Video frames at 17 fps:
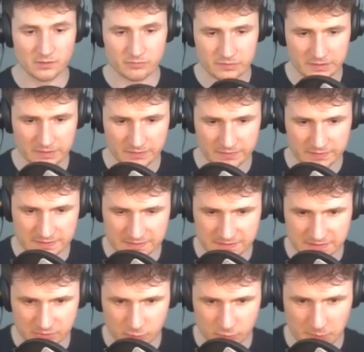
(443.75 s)
I feel like this
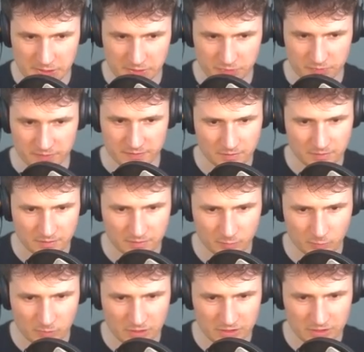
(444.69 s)
doesn't do anything. Okay,
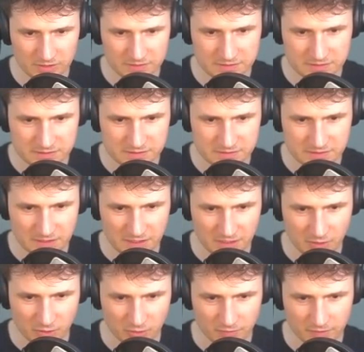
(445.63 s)
the water is
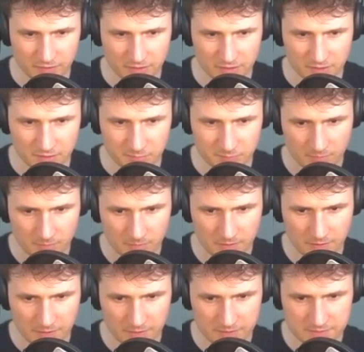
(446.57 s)
not going up. Oh,
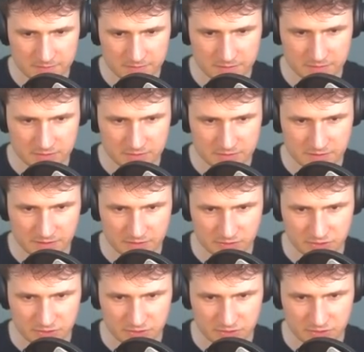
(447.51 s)
I guess we can just take a